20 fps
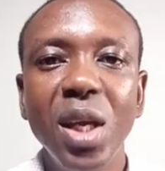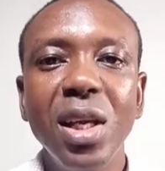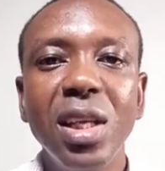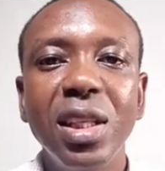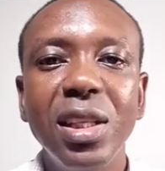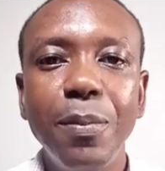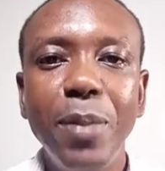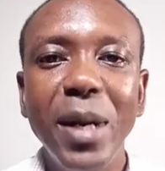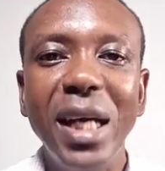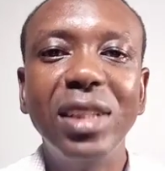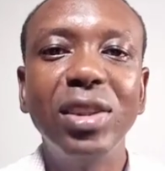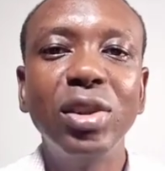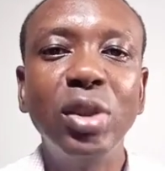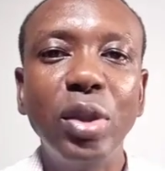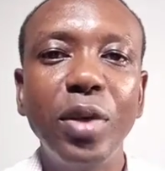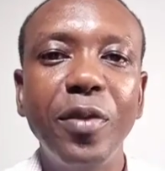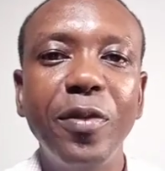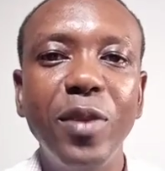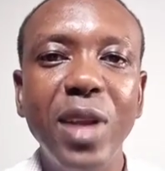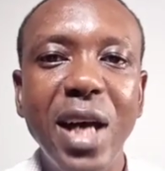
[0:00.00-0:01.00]
The battles
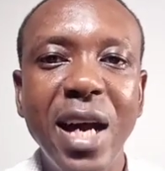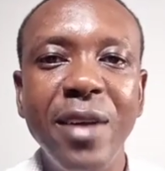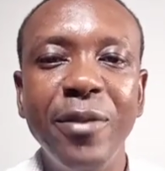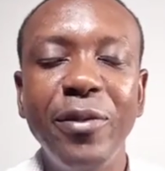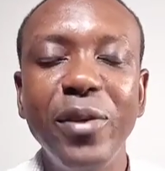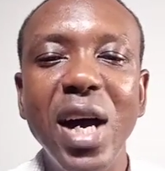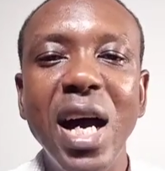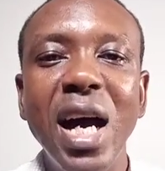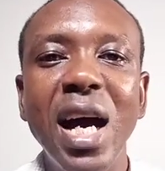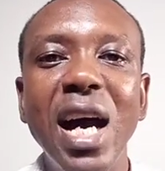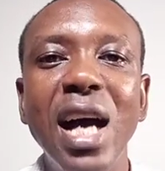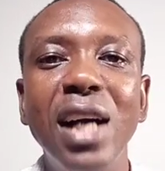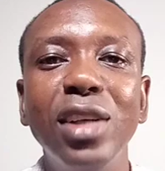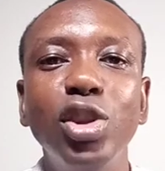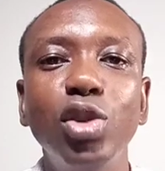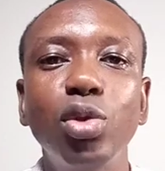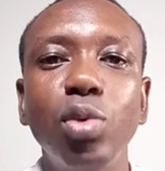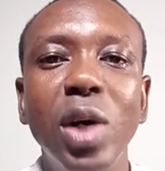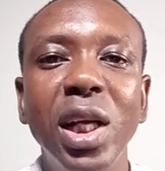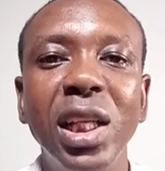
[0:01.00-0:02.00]
of life are
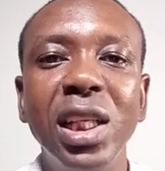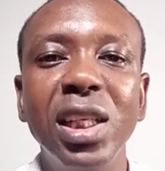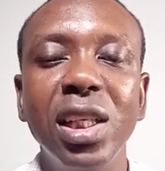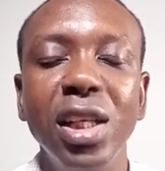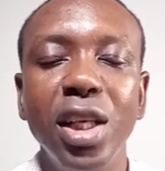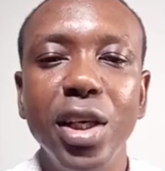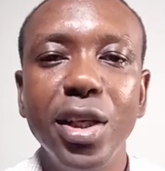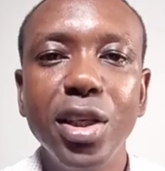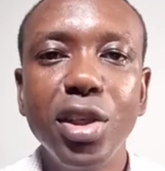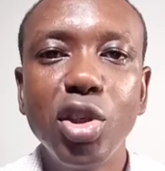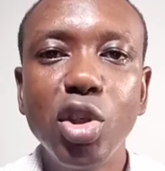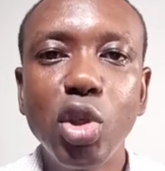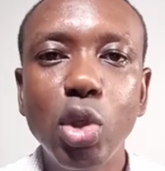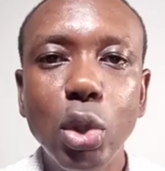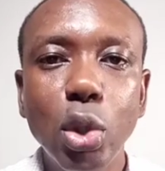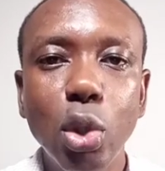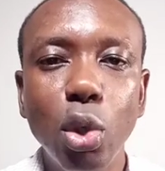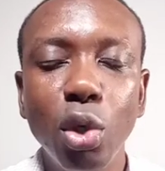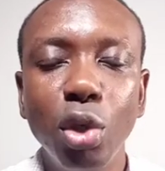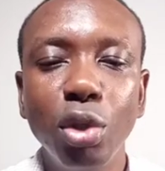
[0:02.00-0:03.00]
actually
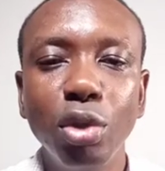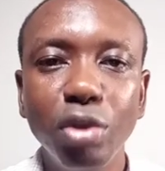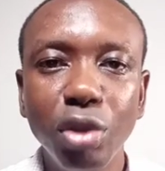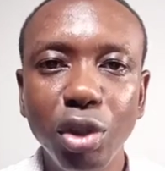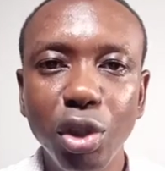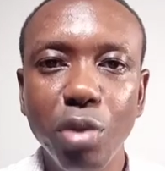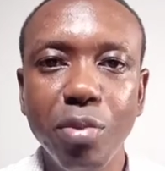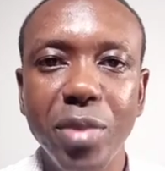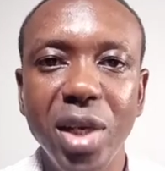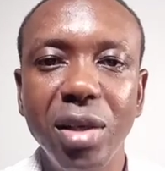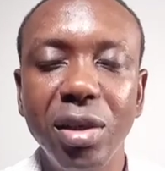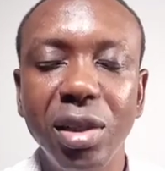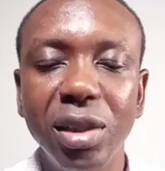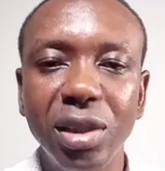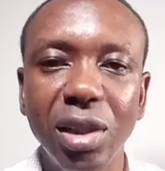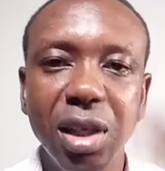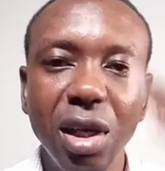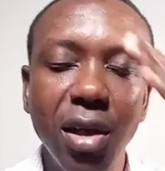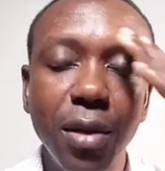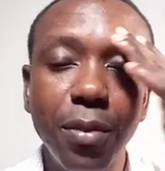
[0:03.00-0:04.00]
so numerous,